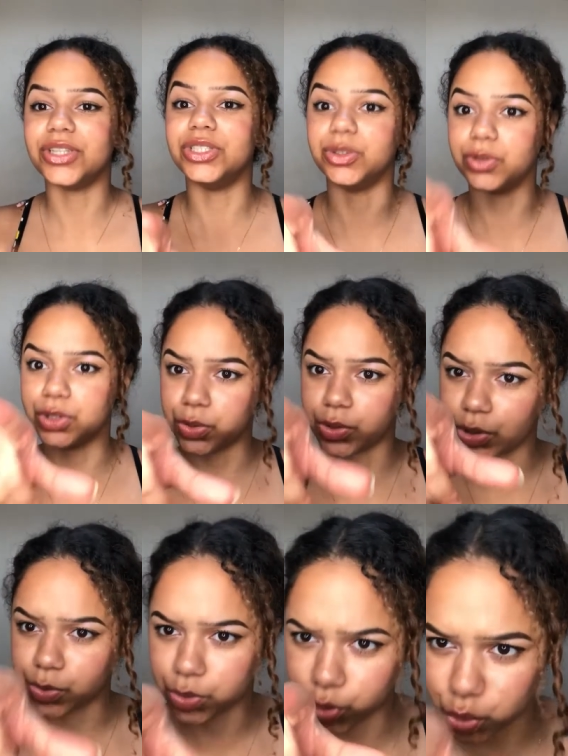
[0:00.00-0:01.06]
do it, do it,
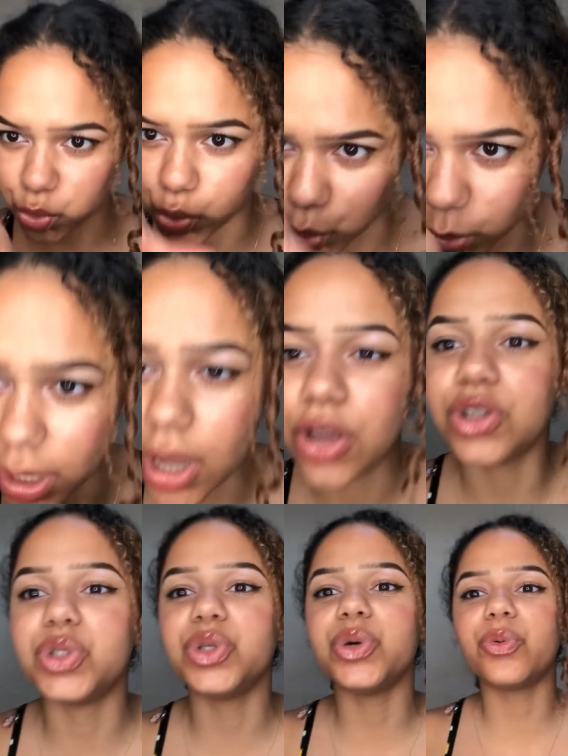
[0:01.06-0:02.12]
do it, do it, do it,
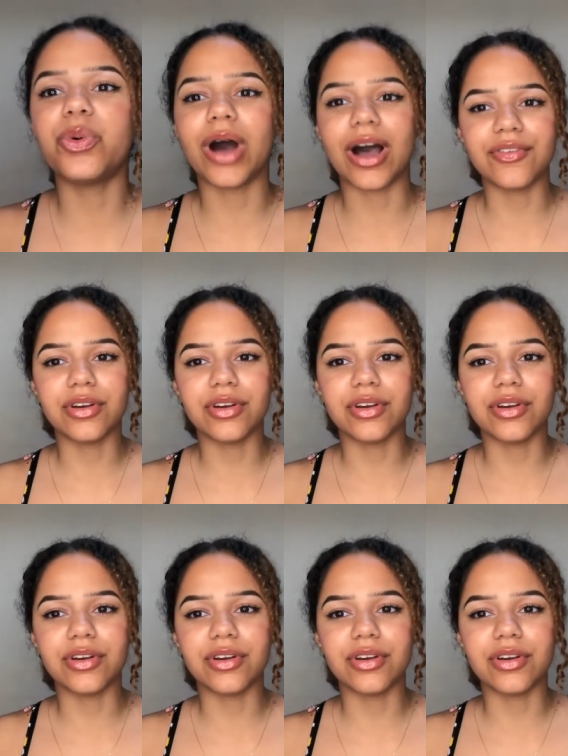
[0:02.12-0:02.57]
because you will have